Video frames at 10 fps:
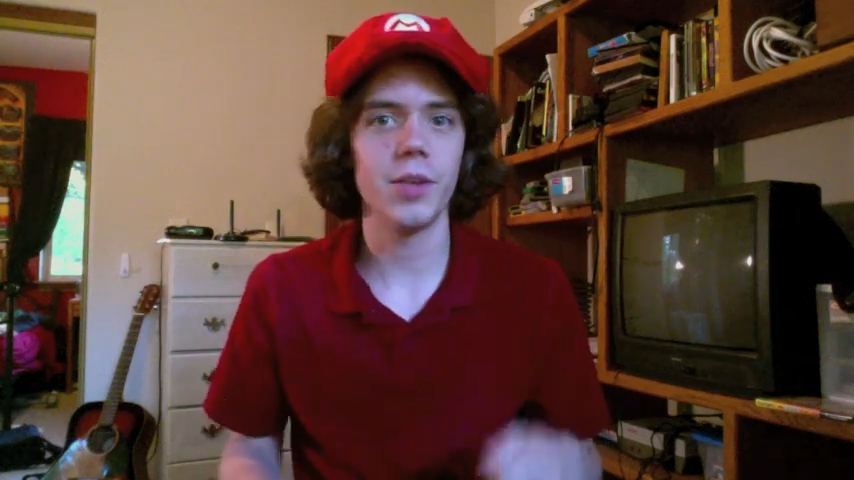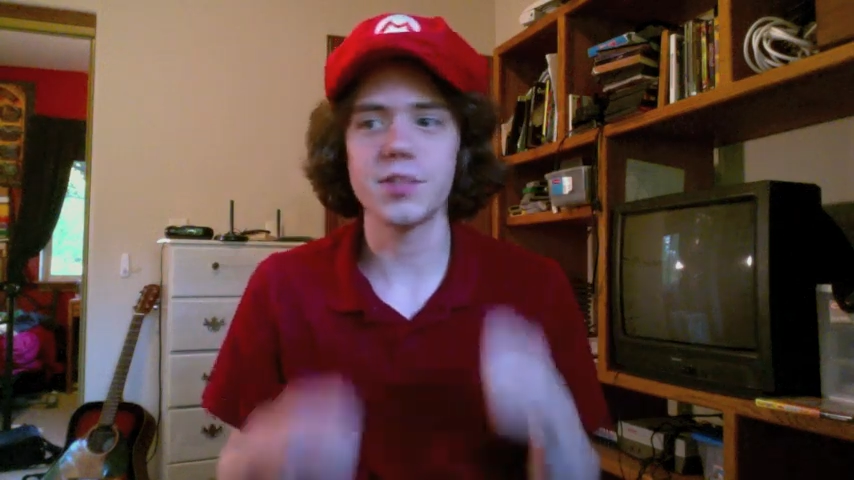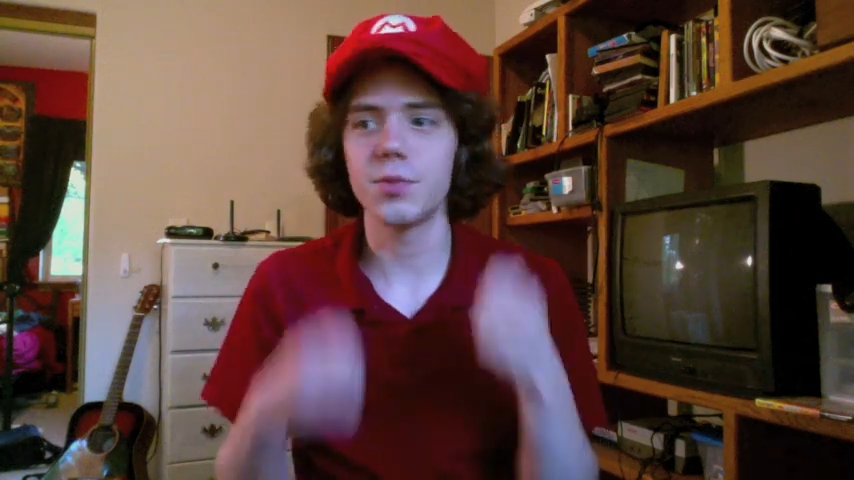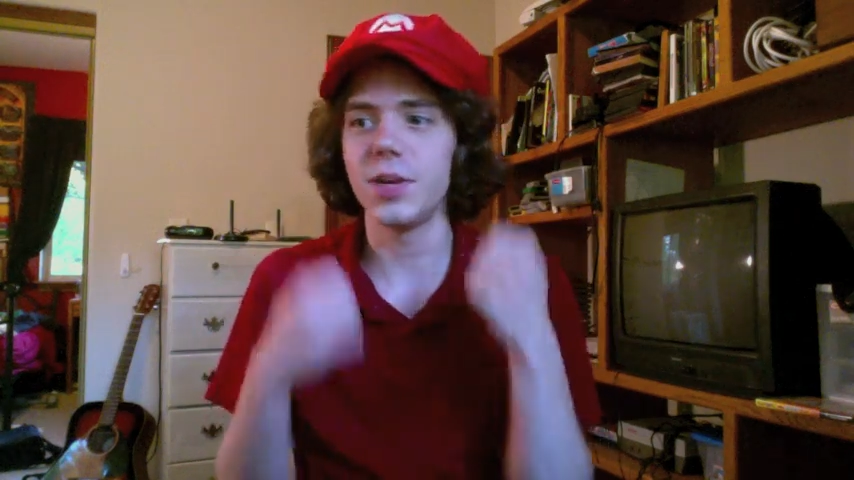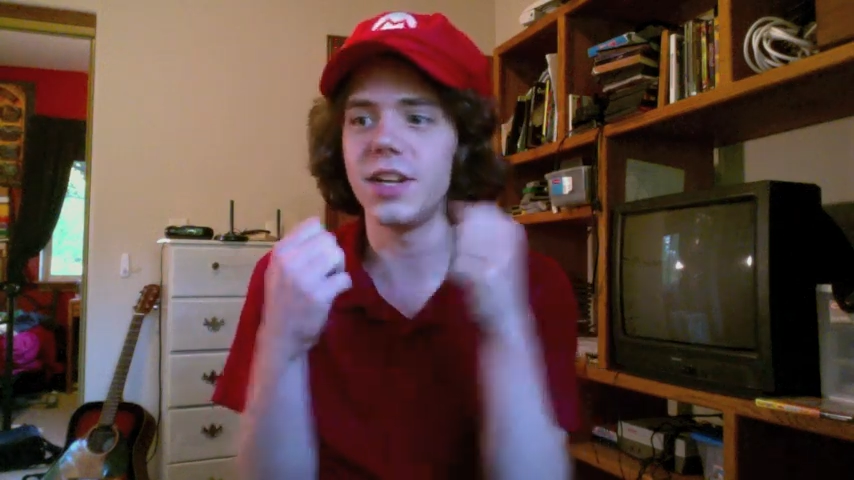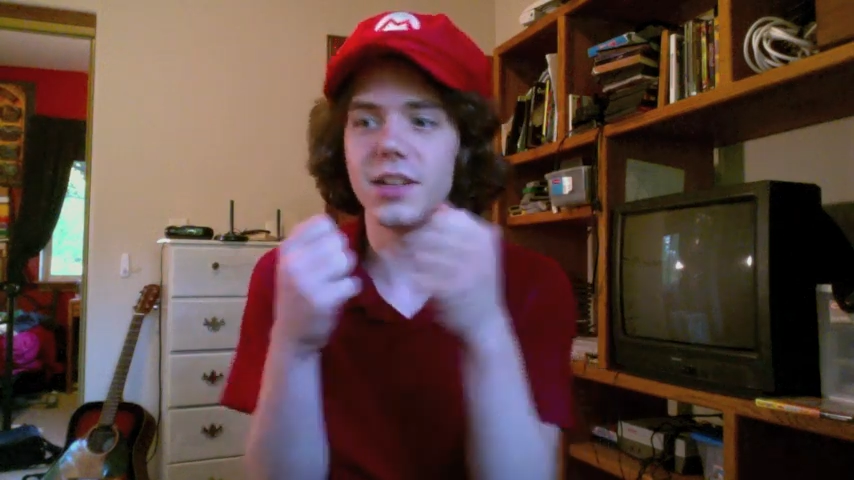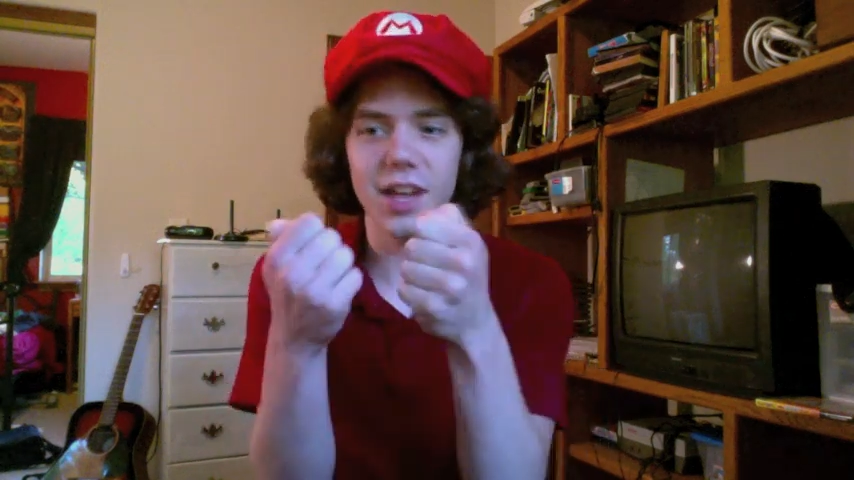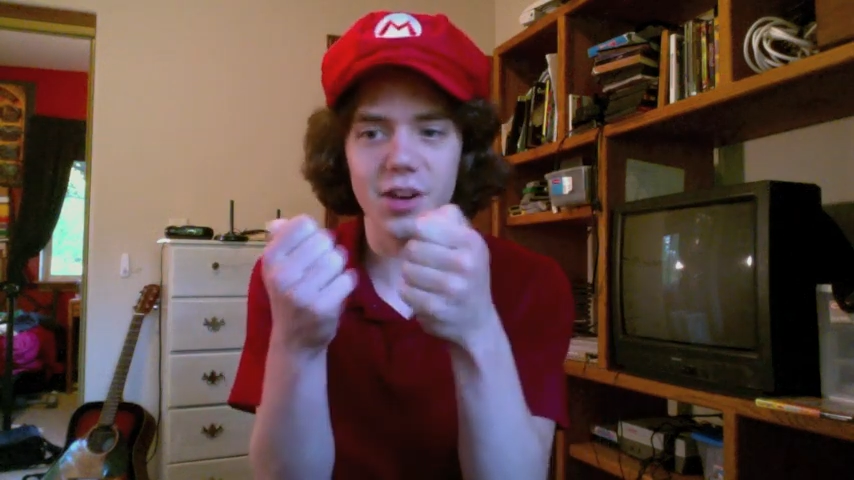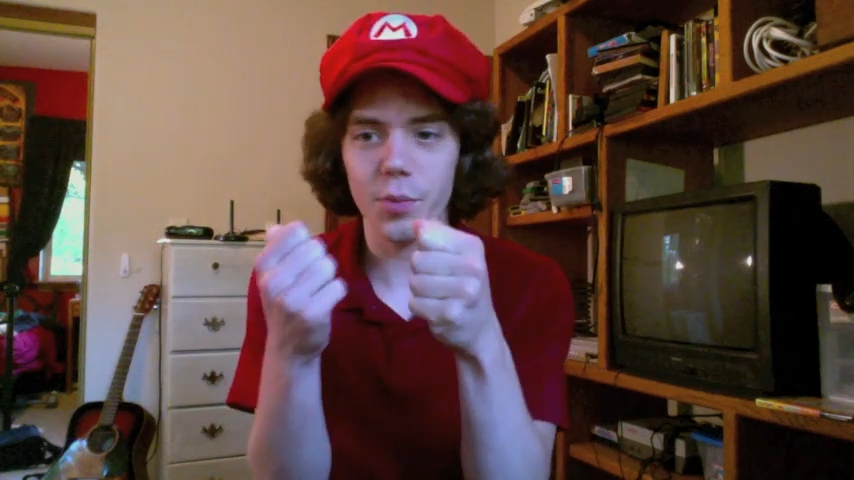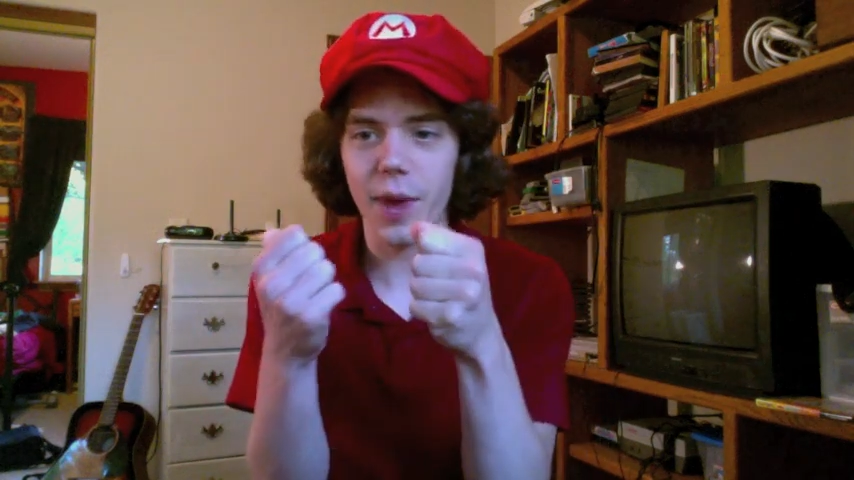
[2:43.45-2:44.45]
Let's read
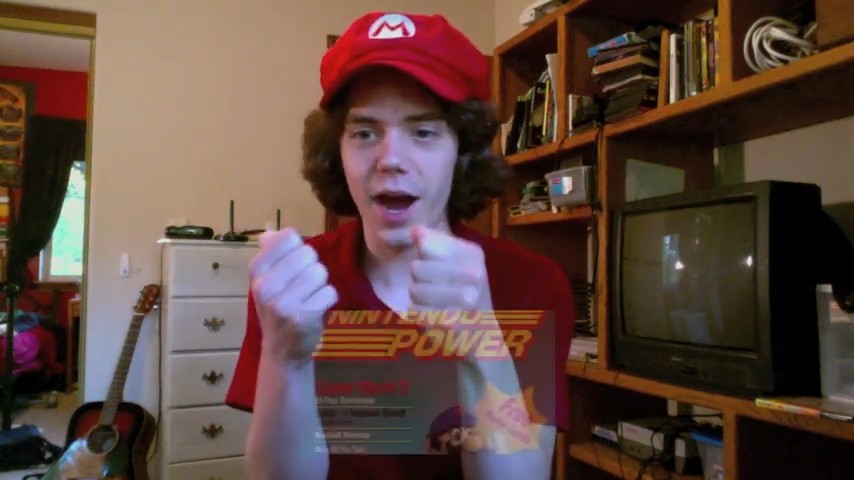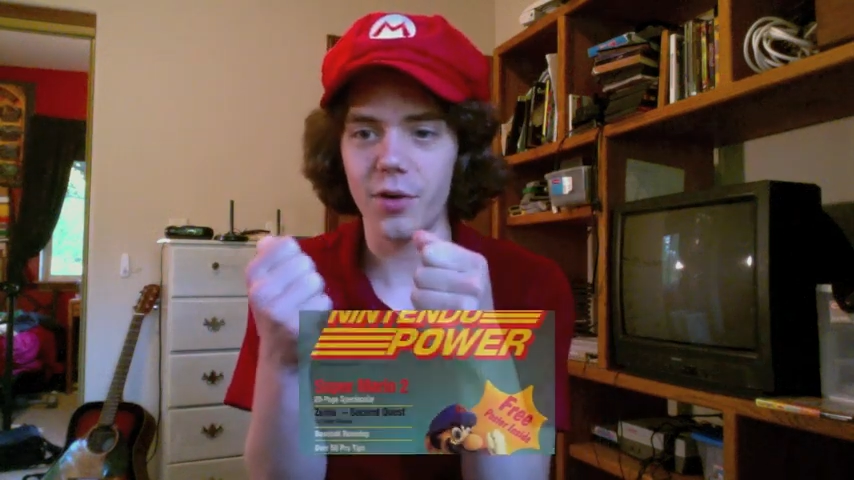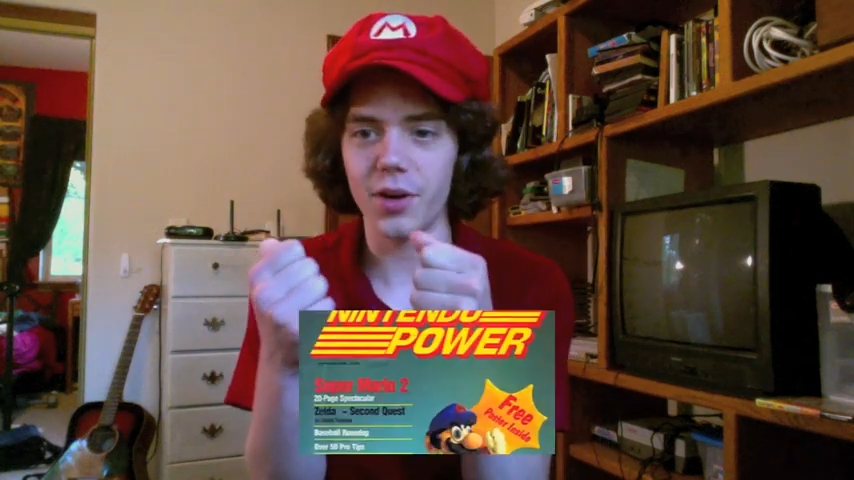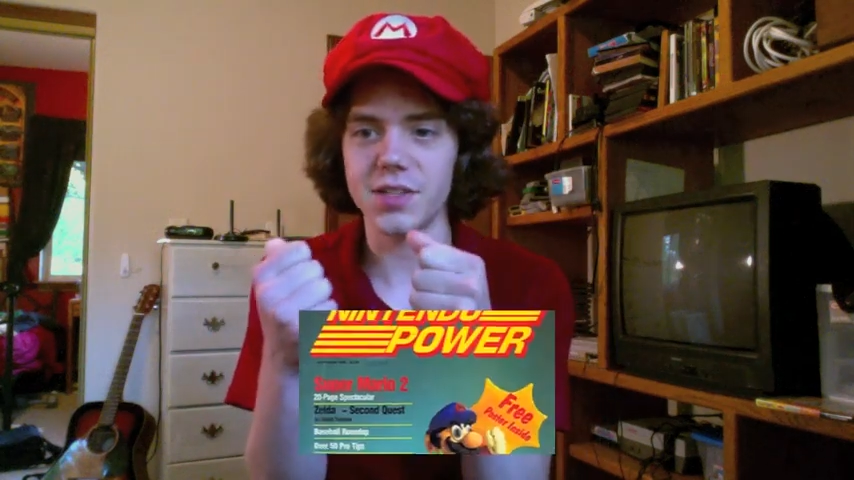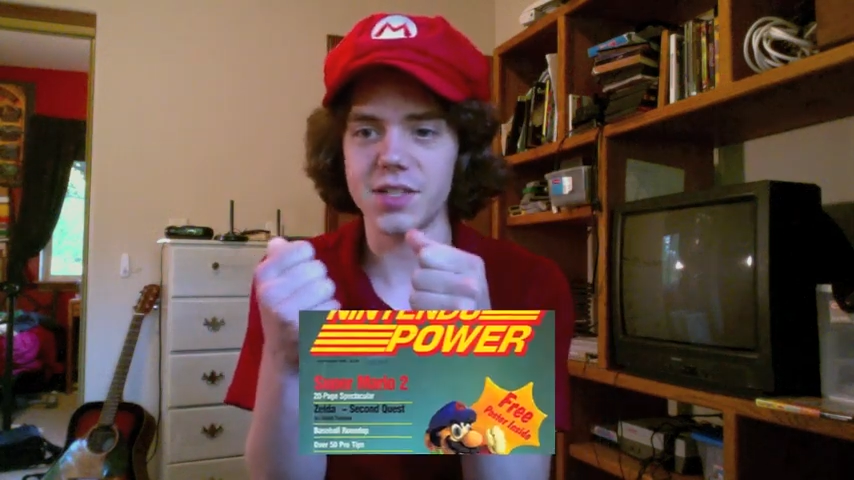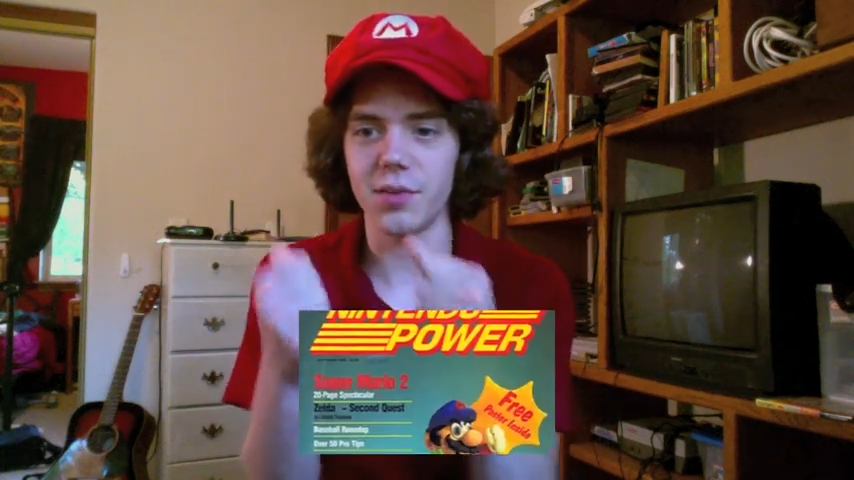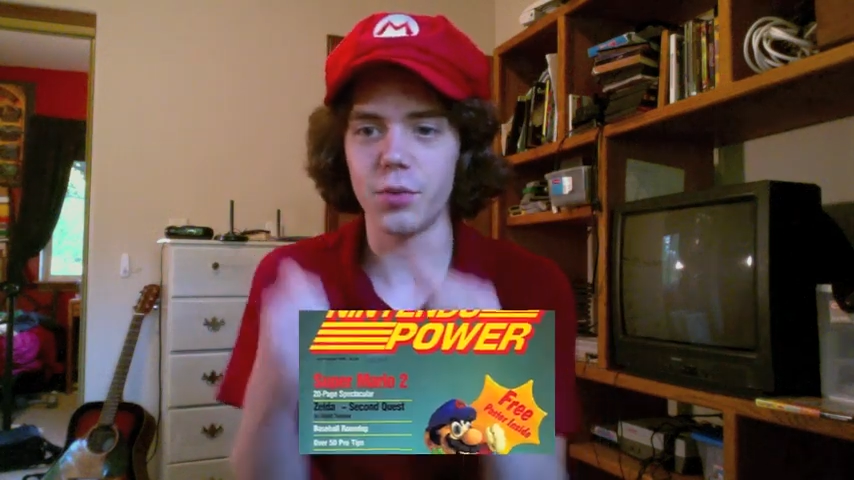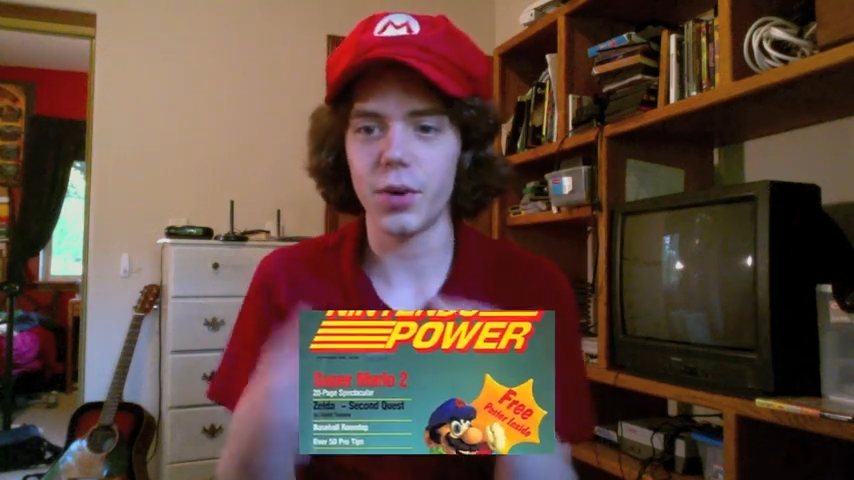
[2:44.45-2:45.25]
Nintendo Power and stuff.